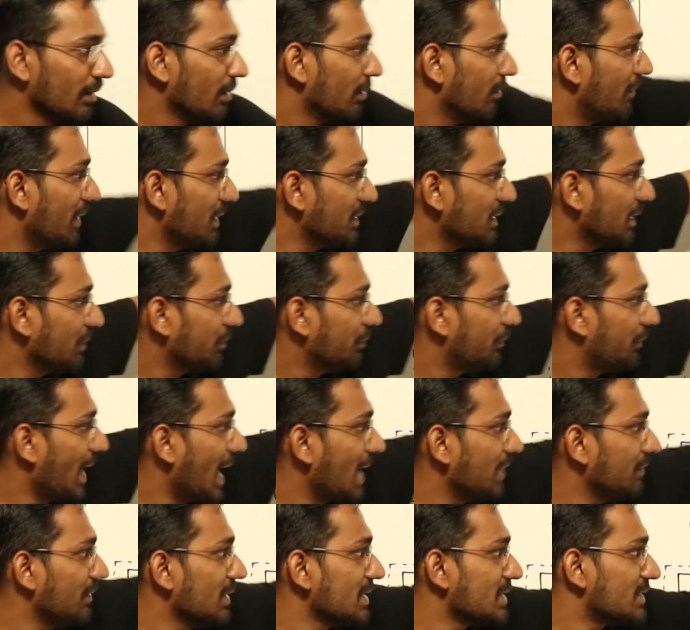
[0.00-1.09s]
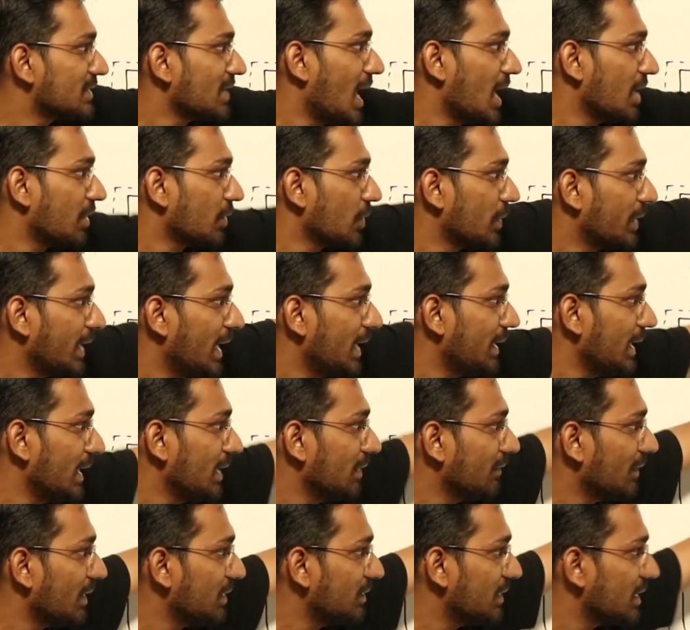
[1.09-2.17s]
when the fan will start
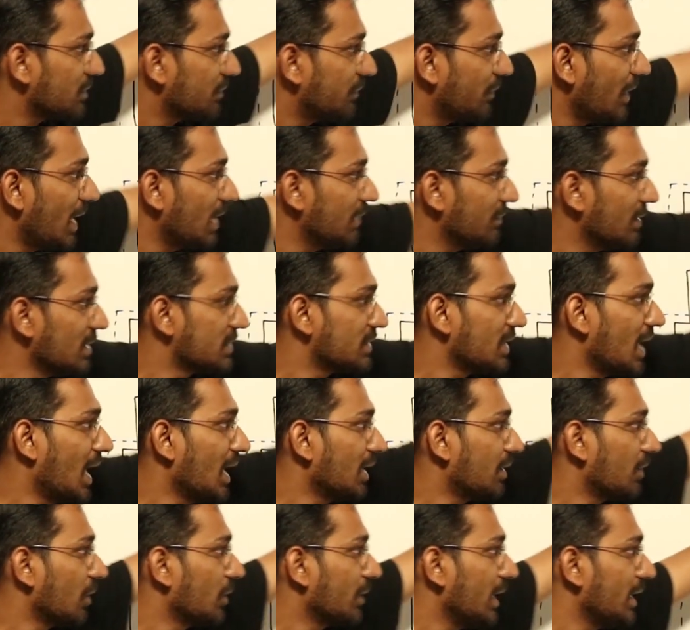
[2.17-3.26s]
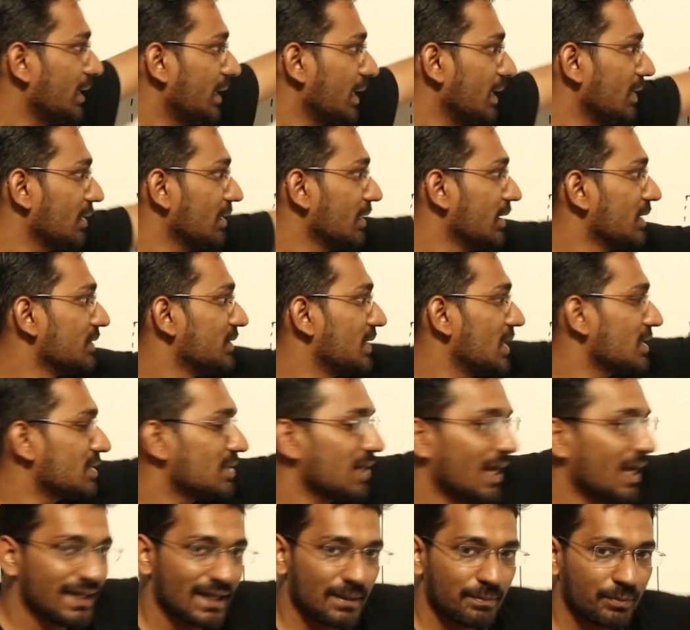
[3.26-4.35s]
rotating, when this fan will start rotating just
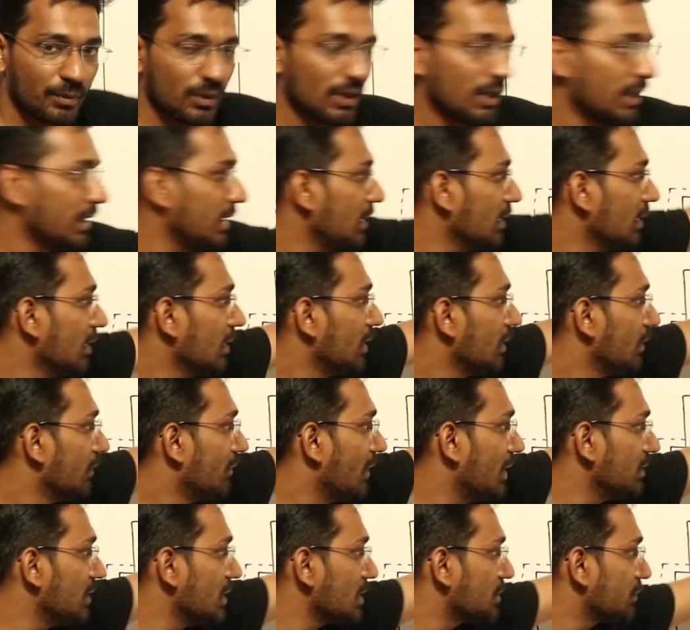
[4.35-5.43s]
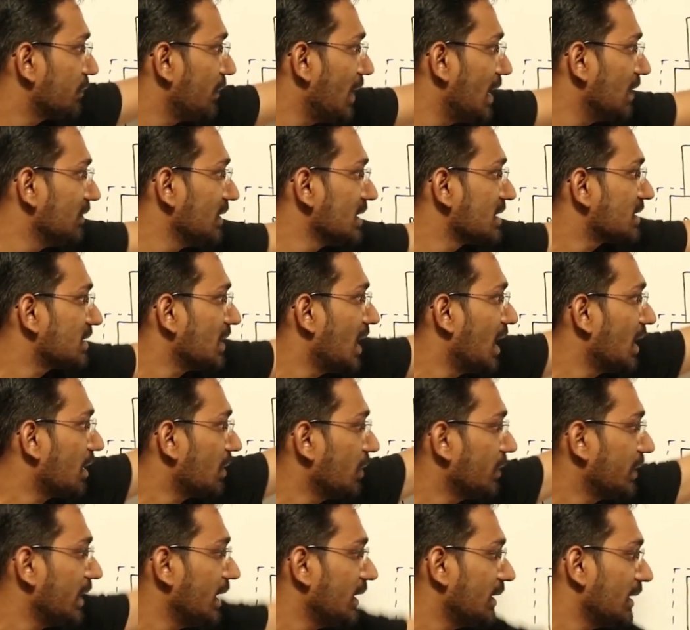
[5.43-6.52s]
a pulley, when this fan will start
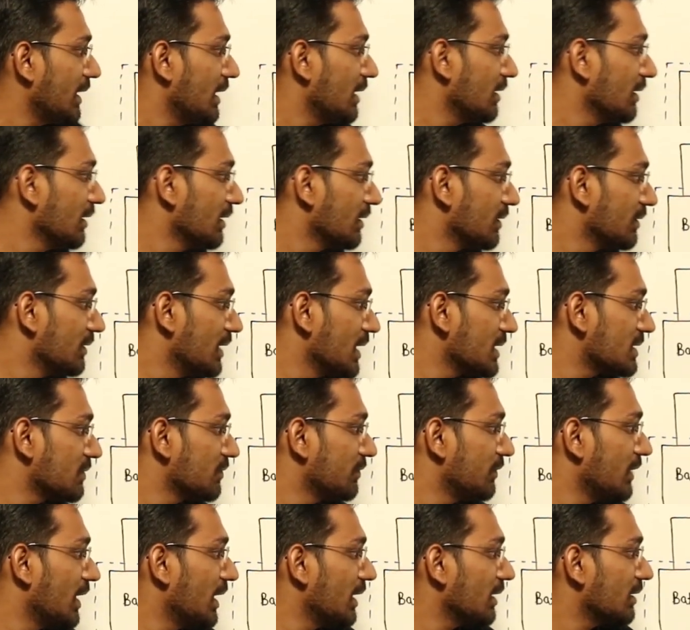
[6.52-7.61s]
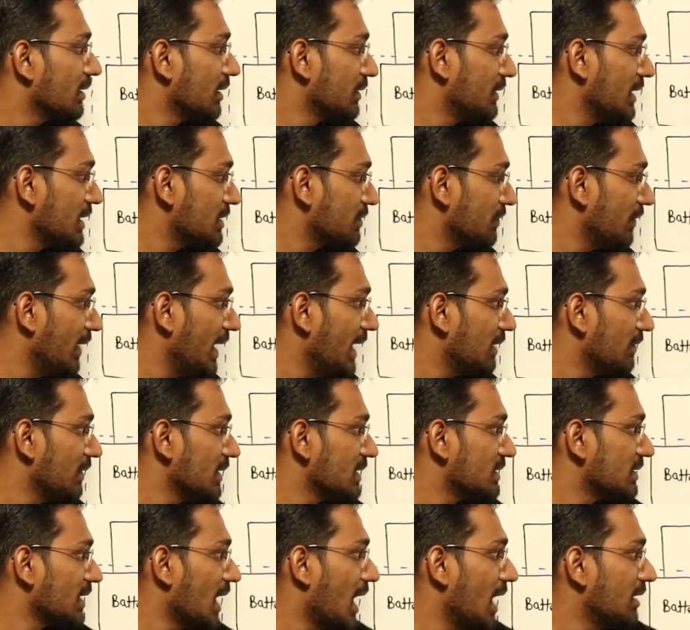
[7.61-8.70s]
rotating, this weight will
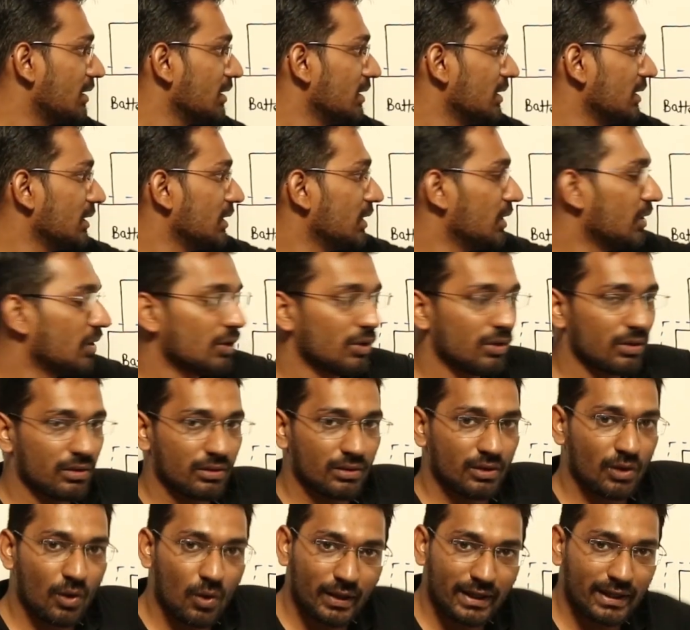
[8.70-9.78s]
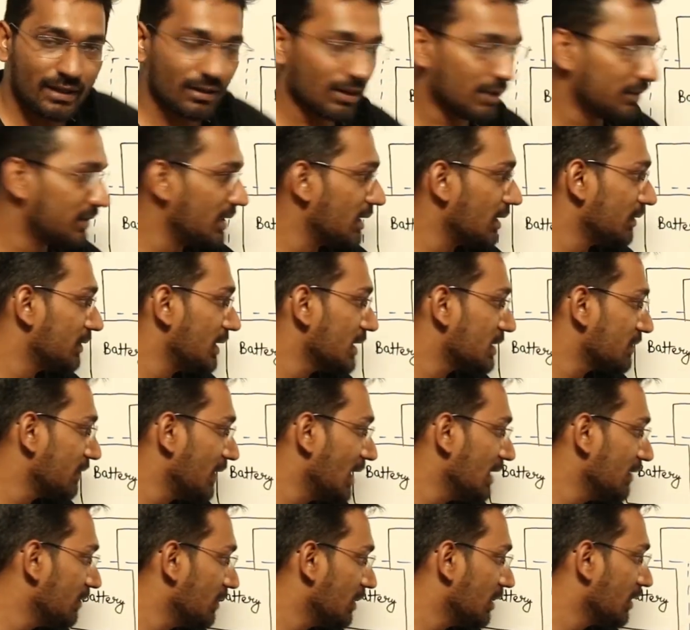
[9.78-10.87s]
start lowering, this
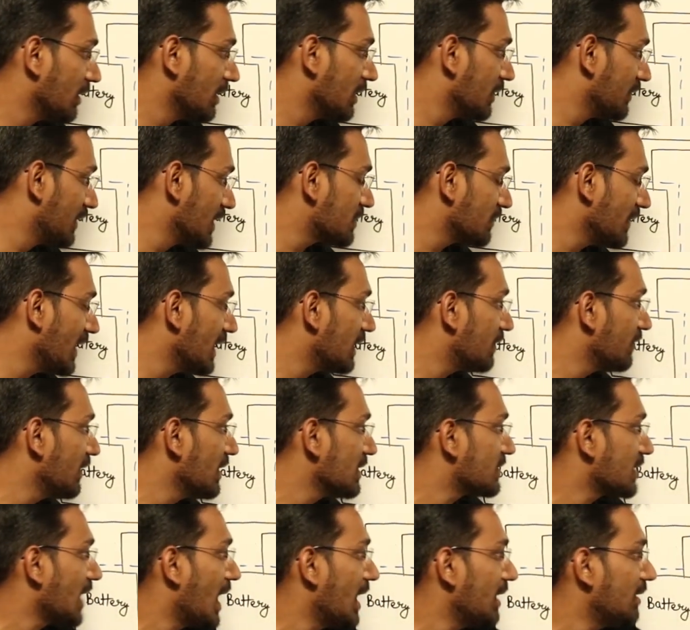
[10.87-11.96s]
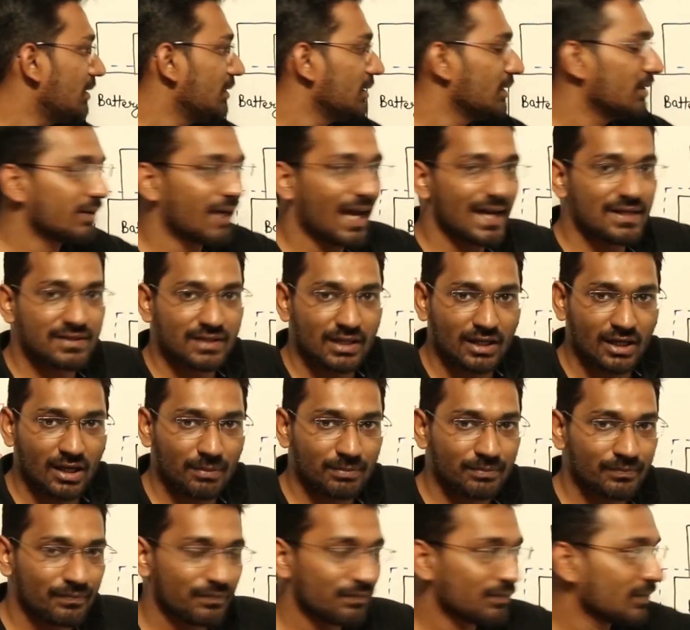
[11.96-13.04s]
weight will start rising
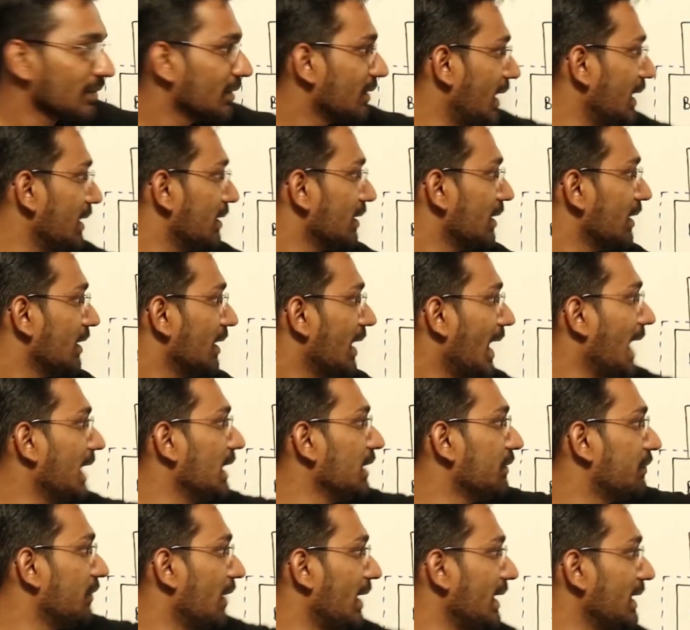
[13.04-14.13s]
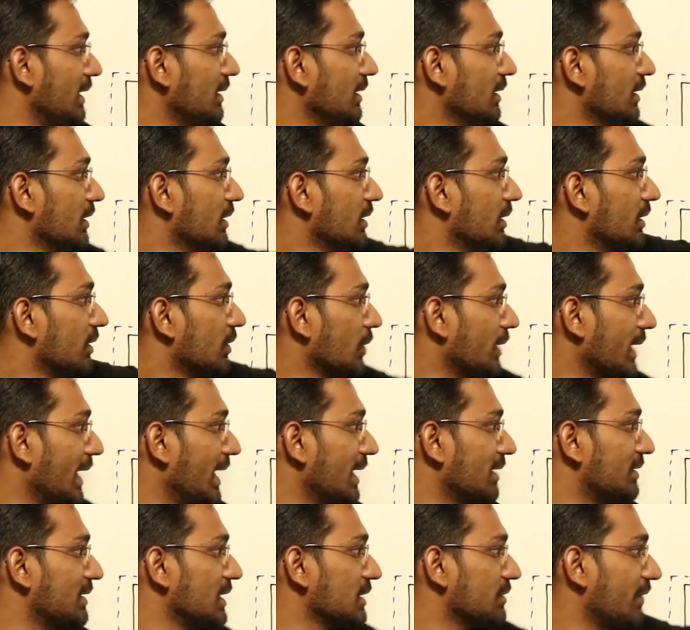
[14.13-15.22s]
up, right? And if I
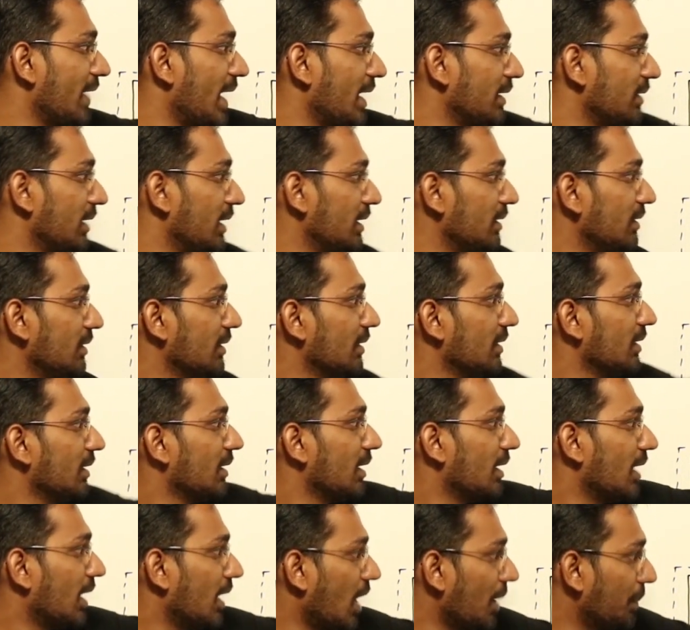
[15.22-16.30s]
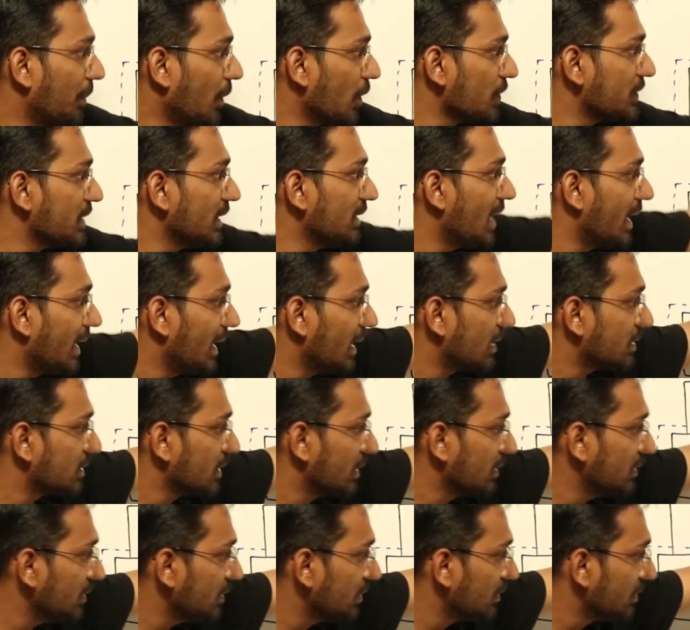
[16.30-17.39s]
rotate this fan in opposite
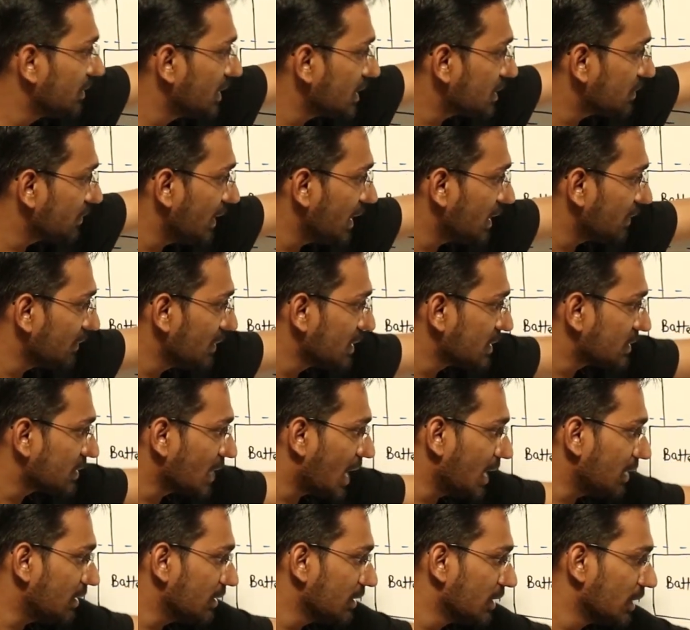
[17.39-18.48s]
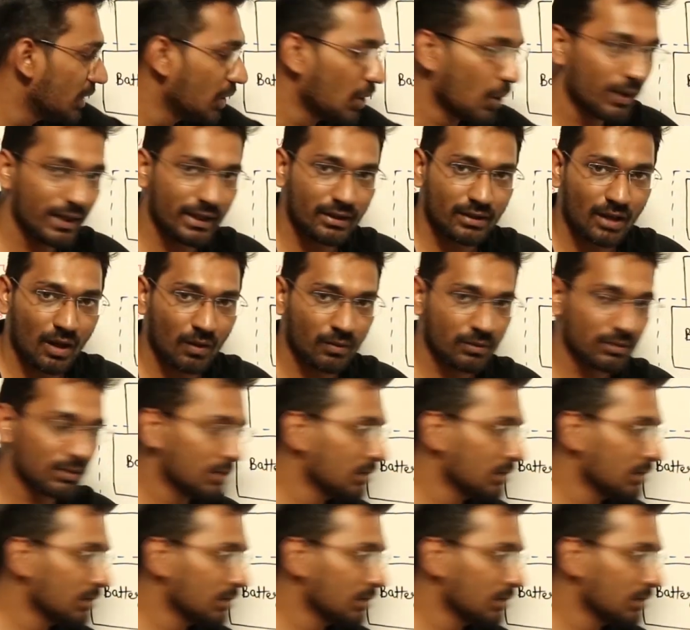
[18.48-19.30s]
direction, this weight will start lowering down,